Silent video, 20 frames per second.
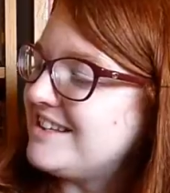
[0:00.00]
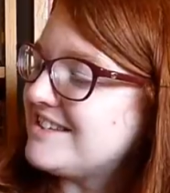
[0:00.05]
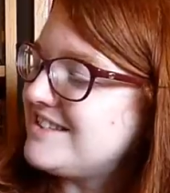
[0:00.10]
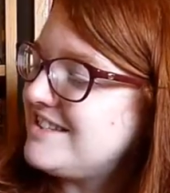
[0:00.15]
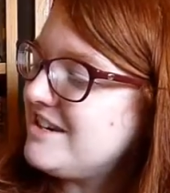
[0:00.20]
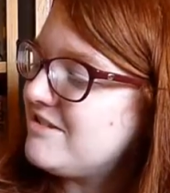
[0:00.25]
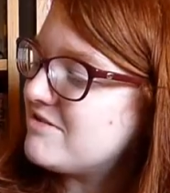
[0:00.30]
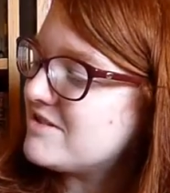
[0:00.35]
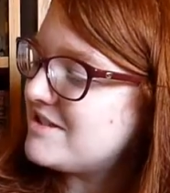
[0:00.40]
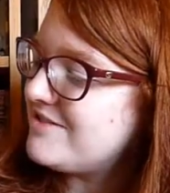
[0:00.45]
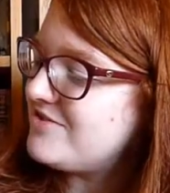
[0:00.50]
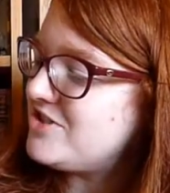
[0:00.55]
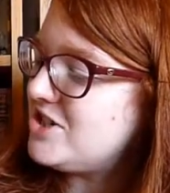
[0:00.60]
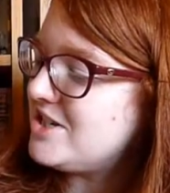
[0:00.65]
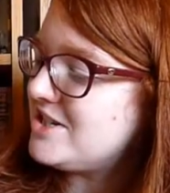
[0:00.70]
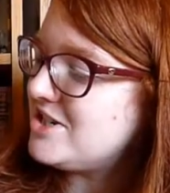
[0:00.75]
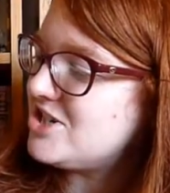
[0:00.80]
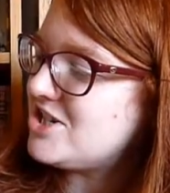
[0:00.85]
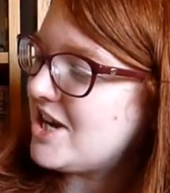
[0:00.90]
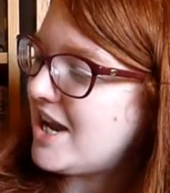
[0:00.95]
The Secrets of
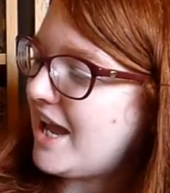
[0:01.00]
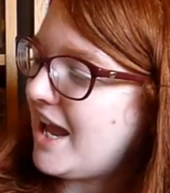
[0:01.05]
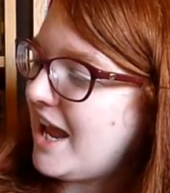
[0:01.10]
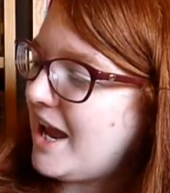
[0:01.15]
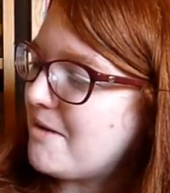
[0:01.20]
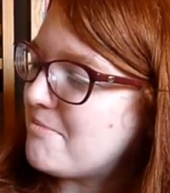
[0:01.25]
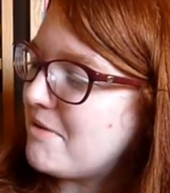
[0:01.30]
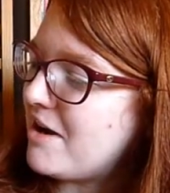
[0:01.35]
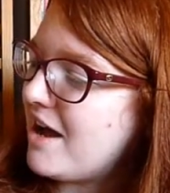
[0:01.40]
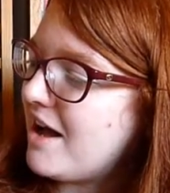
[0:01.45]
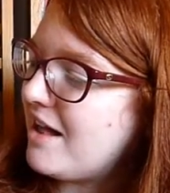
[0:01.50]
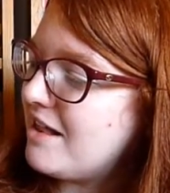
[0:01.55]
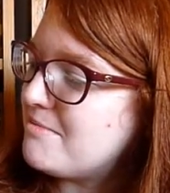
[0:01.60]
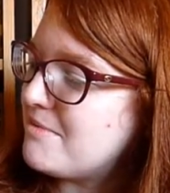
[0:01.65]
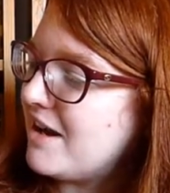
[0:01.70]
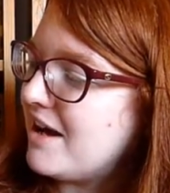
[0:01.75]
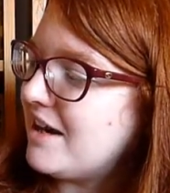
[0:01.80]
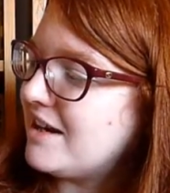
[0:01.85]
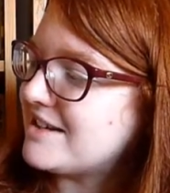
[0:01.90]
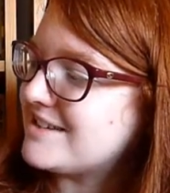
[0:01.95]
Jin-shei by
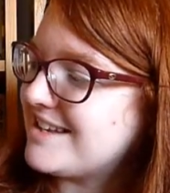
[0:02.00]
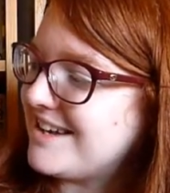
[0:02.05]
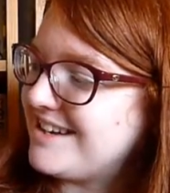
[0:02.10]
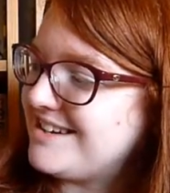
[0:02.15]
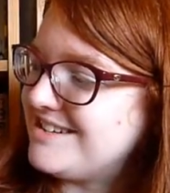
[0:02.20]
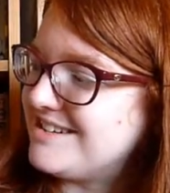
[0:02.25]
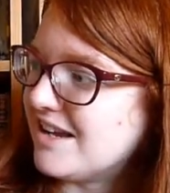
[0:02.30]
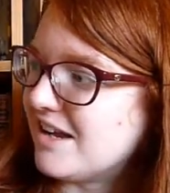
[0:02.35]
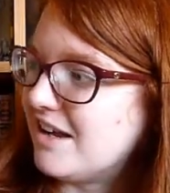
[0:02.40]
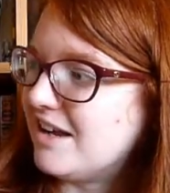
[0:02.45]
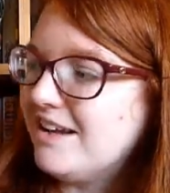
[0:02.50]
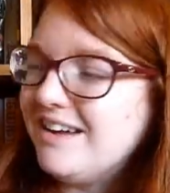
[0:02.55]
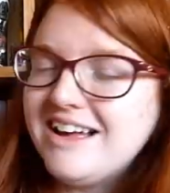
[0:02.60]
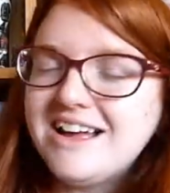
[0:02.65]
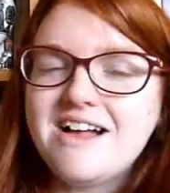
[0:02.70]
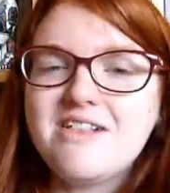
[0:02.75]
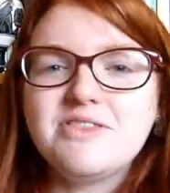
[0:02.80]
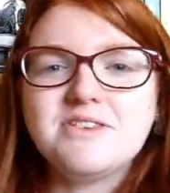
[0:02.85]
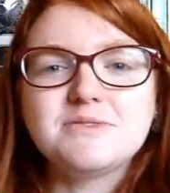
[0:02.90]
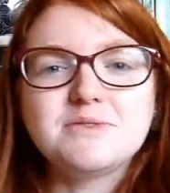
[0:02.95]
Alma Alexander.
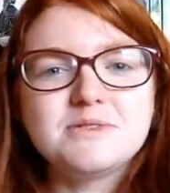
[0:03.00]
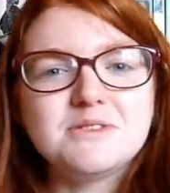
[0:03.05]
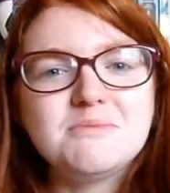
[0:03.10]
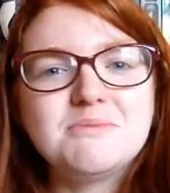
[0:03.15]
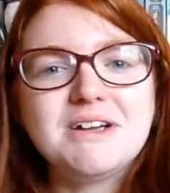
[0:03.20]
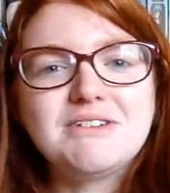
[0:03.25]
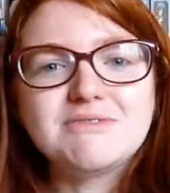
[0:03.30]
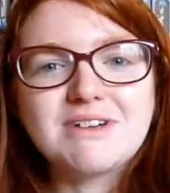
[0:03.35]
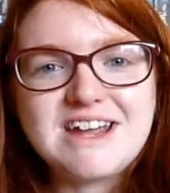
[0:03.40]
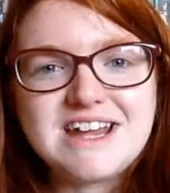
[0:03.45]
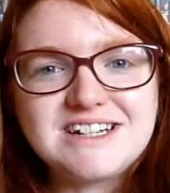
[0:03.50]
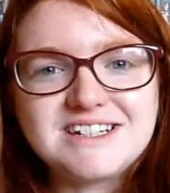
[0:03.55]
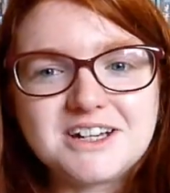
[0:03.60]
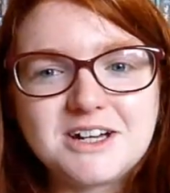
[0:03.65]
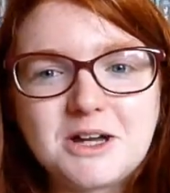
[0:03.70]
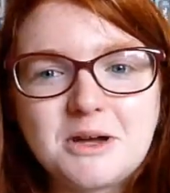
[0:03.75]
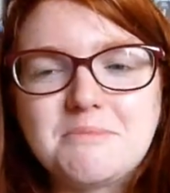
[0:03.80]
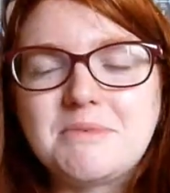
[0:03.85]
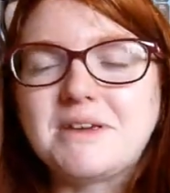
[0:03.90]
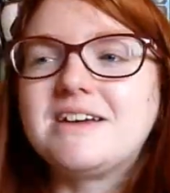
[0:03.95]
This was on my
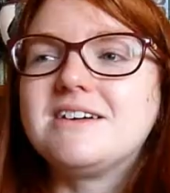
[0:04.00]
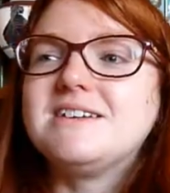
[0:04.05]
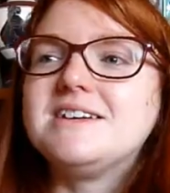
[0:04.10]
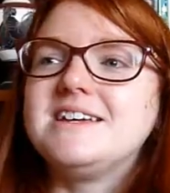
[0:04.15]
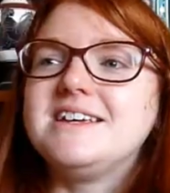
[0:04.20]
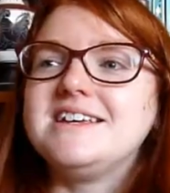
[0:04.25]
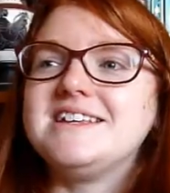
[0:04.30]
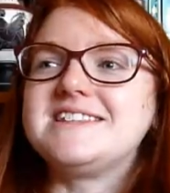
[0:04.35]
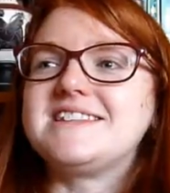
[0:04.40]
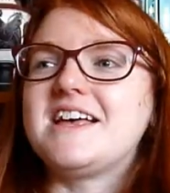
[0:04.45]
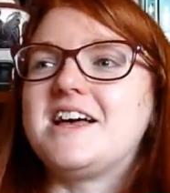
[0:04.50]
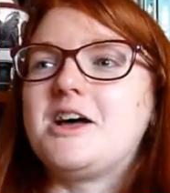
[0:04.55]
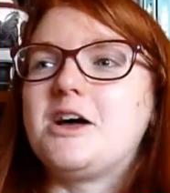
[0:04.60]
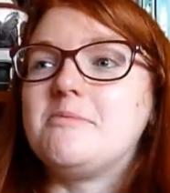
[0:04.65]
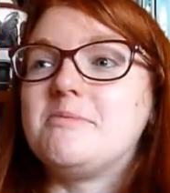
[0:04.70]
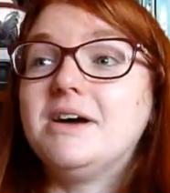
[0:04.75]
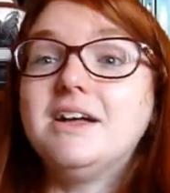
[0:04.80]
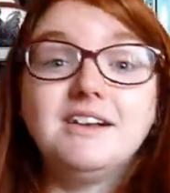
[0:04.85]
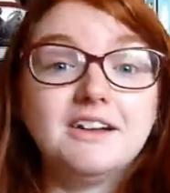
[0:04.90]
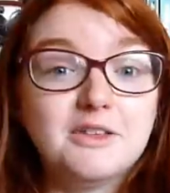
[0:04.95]
radar because
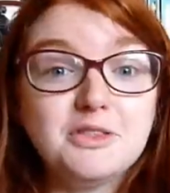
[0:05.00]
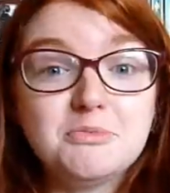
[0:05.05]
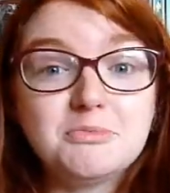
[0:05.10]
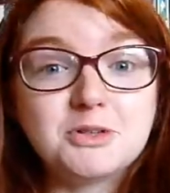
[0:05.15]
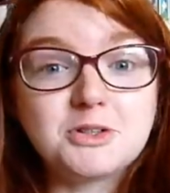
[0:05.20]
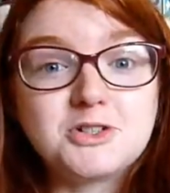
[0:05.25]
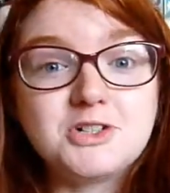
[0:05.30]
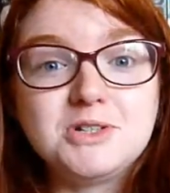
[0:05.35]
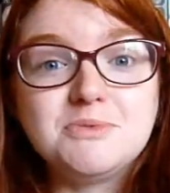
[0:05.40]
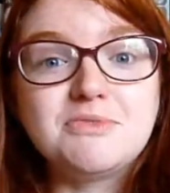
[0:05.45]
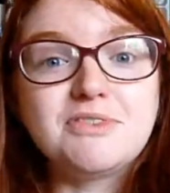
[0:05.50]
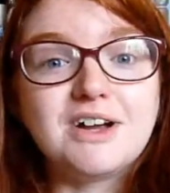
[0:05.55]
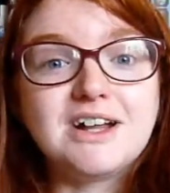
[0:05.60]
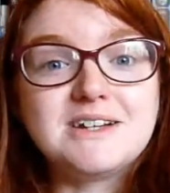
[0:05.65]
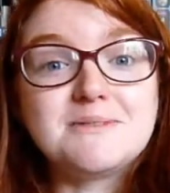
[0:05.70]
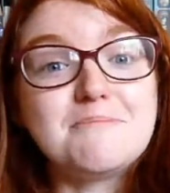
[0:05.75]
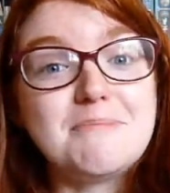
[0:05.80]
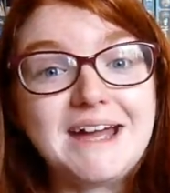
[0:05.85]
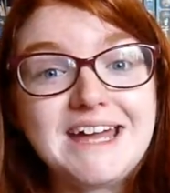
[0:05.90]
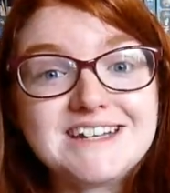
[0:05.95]
another booktube
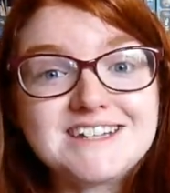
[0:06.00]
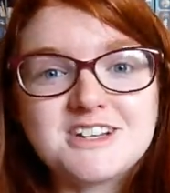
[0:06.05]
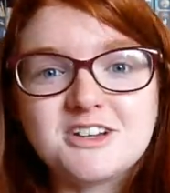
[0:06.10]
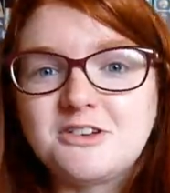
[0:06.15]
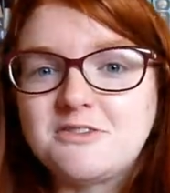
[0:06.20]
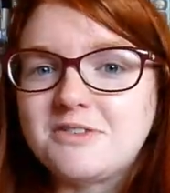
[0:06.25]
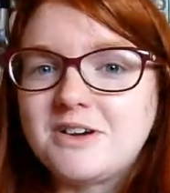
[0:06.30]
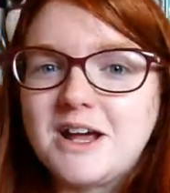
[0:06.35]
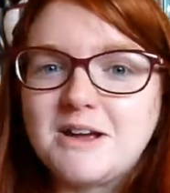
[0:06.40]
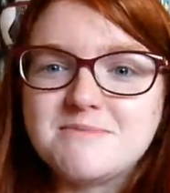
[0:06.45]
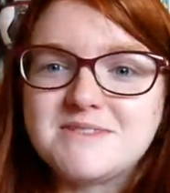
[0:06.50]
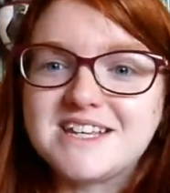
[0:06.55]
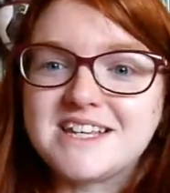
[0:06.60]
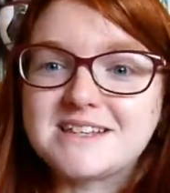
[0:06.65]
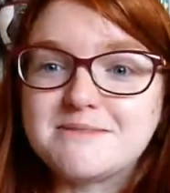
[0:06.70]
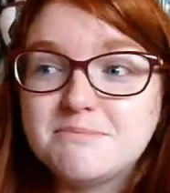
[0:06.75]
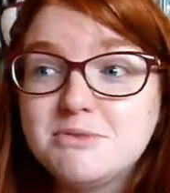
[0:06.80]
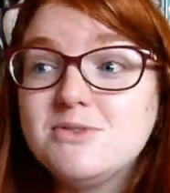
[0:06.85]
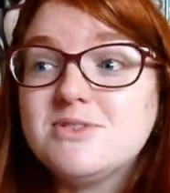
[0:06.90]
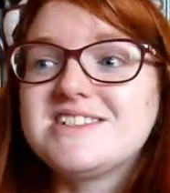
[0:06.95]
friend, Matt, over at
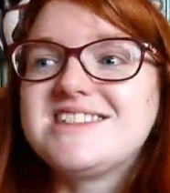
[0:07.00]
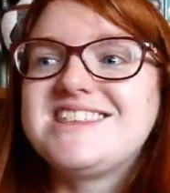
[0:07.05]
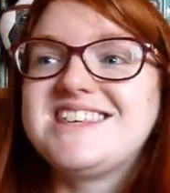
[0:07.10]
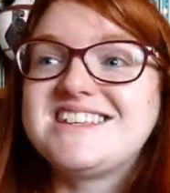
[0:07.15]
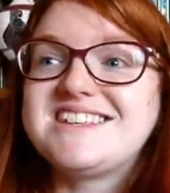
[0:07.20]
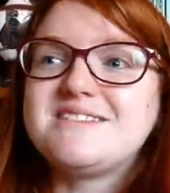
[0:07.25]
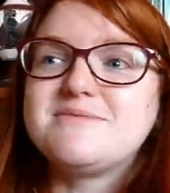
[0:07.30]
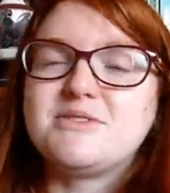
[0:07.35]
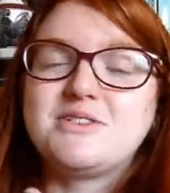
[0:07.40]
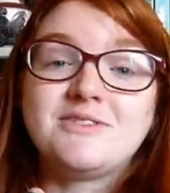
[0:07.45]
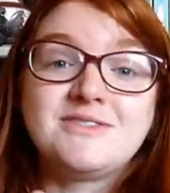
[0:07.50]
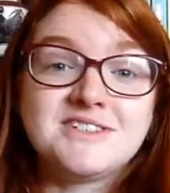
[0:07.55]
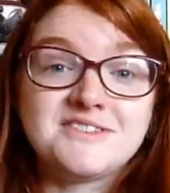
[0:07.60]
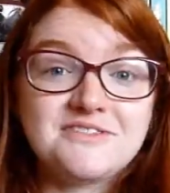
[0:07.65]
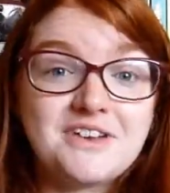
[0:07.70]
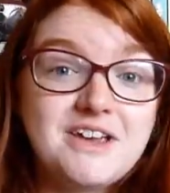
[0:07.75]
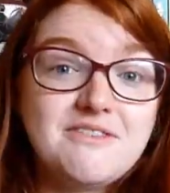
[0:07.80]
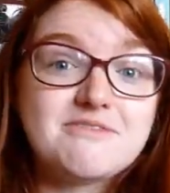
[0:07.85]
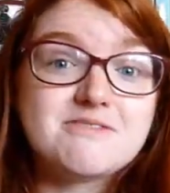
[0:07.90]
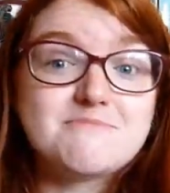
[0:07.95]
NCS Books, this is one of his
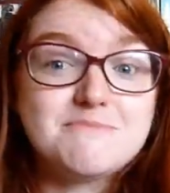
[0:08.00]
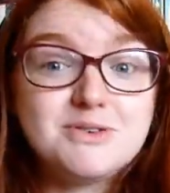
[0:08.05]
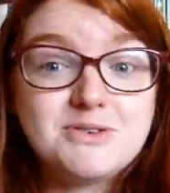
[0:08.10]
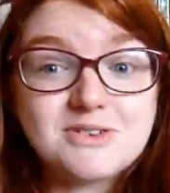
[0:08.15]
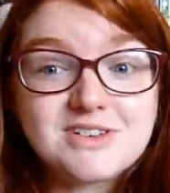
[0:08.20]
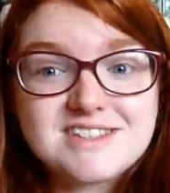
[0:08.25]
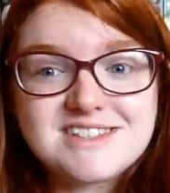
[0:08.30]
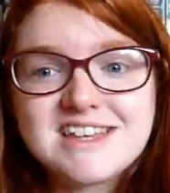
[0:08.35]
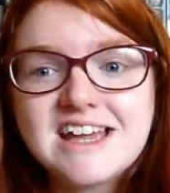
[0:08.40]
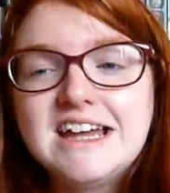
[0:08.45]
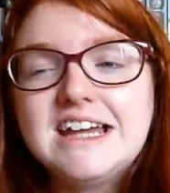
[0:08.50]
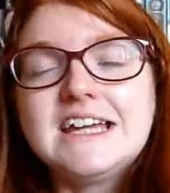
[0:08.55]
favourite books.